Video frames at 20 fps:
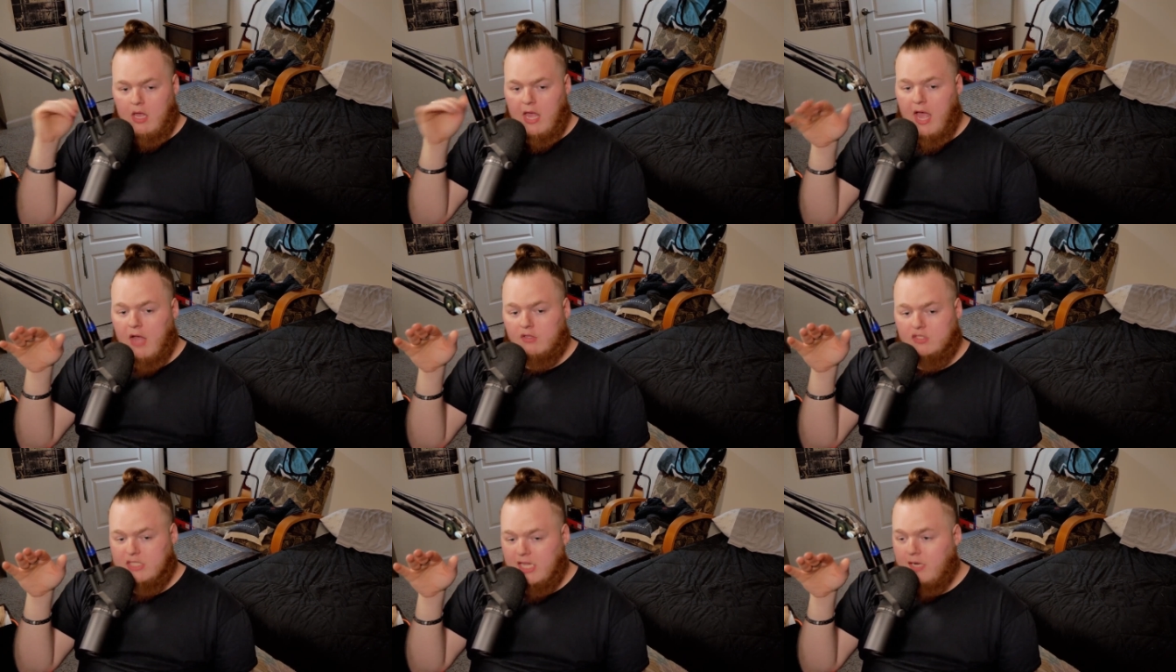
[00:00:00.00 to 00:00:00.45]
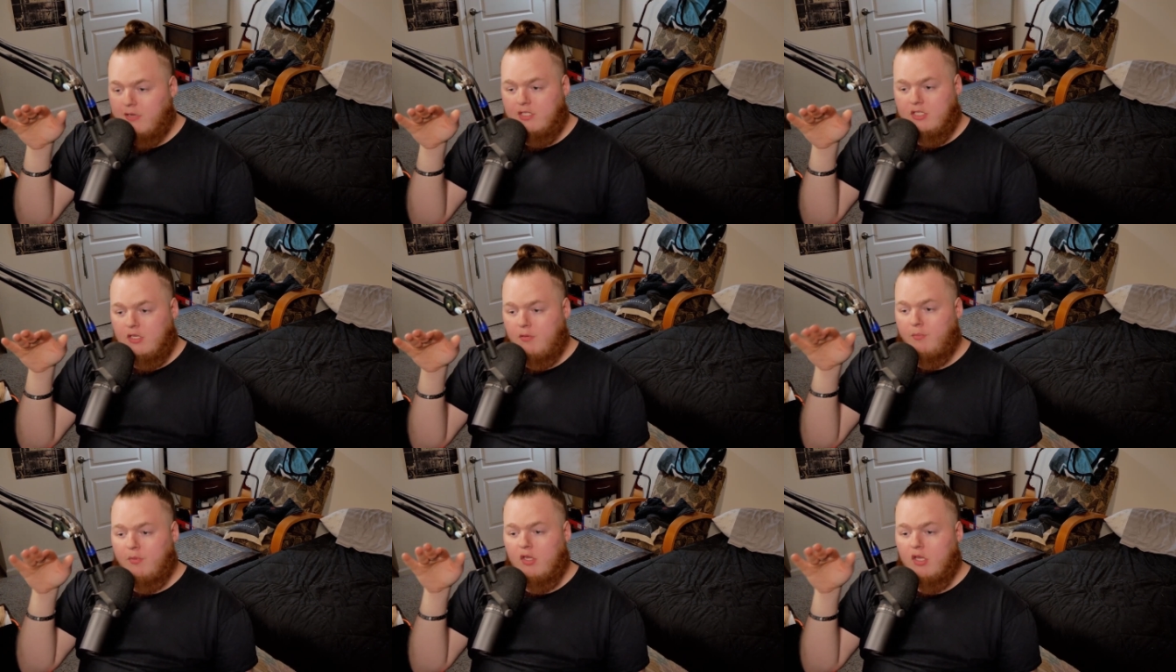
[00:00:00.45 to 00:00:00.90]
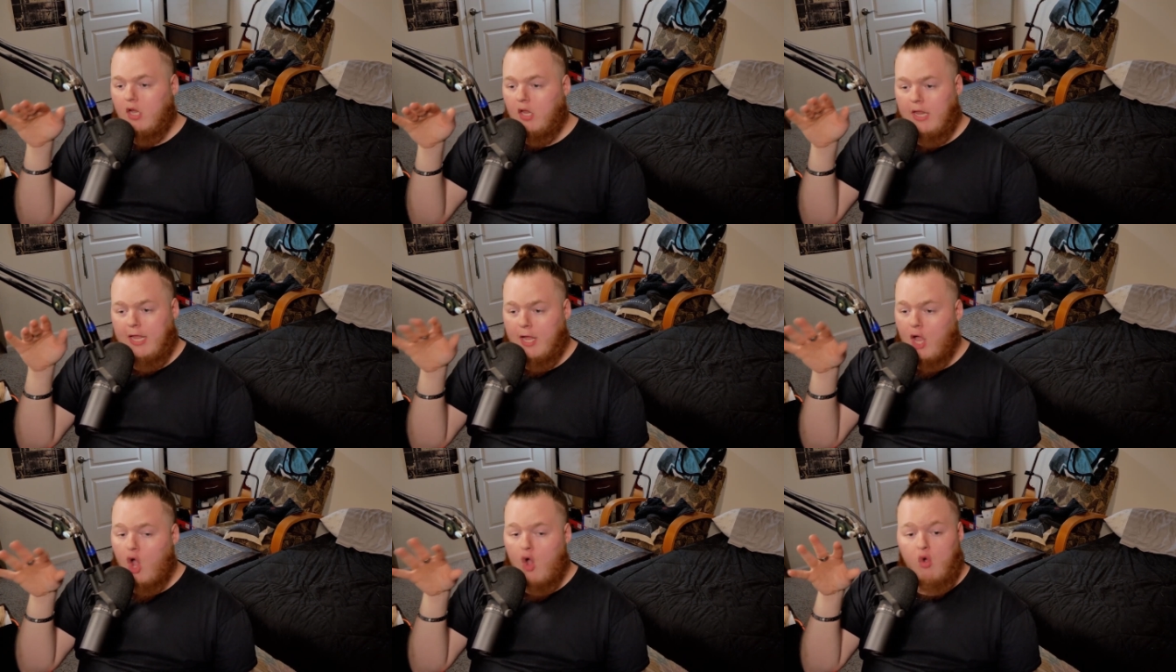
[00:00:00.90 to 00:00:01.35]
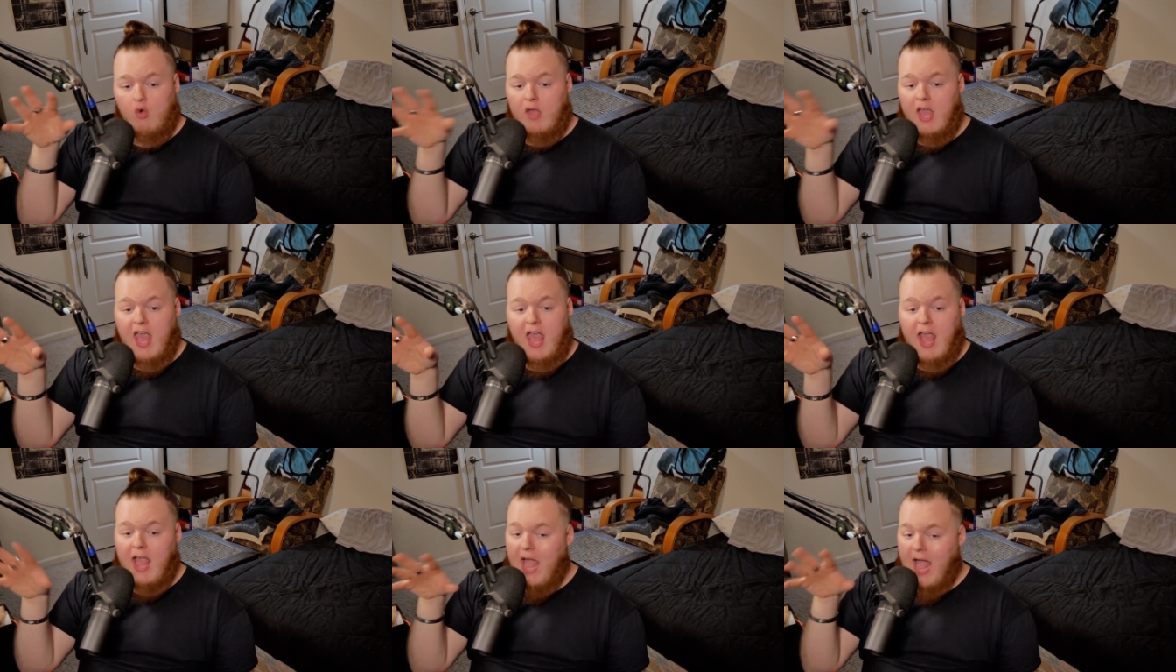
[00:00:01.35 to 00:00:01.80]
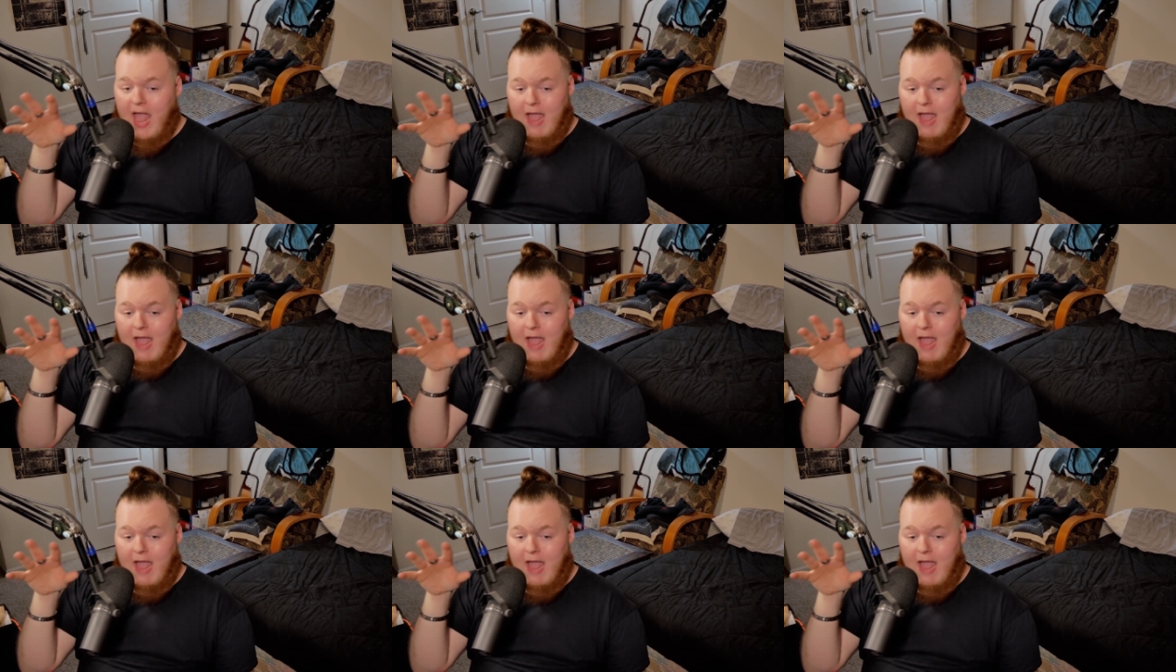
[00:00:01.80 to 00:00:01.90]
outside of Shibuya like okay.